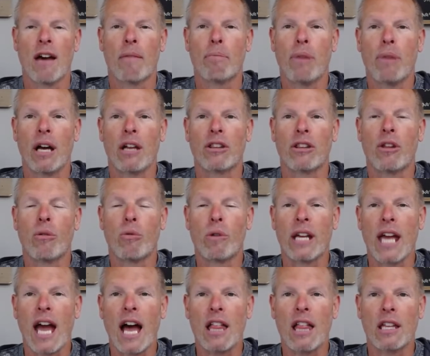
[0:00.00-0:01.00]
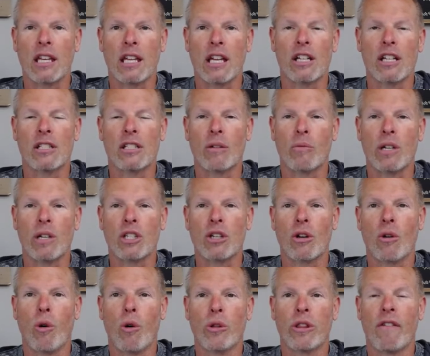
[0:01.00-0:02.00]
But the reality is that we should
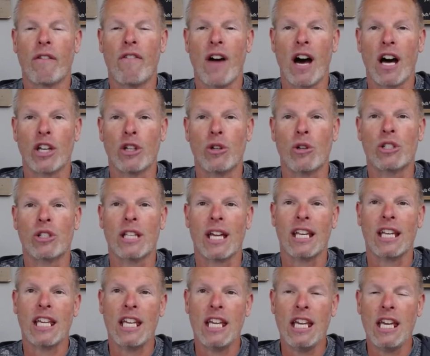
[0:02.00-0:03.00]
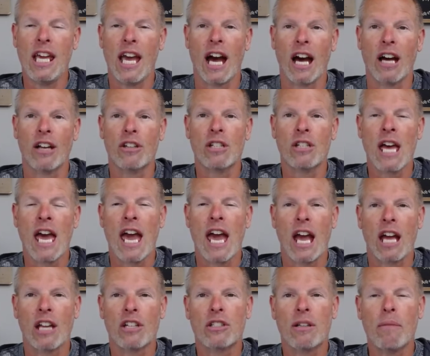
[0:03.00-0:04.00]
hold the values that he has,
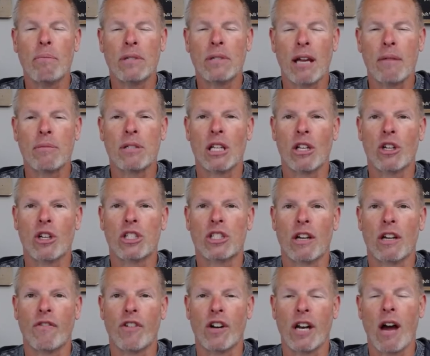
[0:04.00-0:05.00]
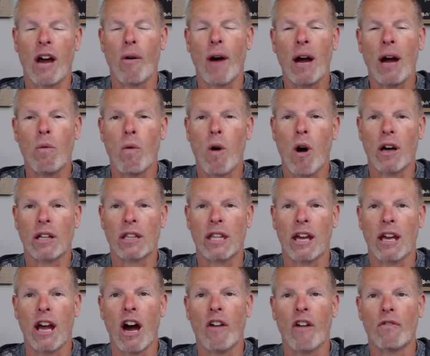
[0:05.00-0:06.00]
and sometimes it looks different how I walk
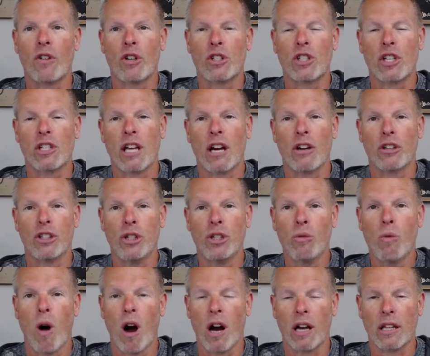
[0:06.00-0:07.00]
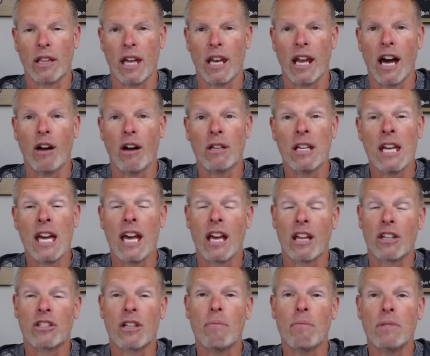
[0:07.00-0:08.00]
that out versus how you walk that out,
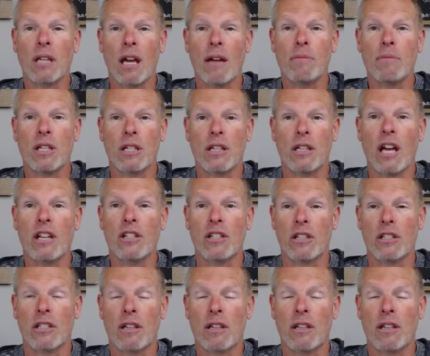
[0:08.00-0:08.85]
and sometimes it doesn't.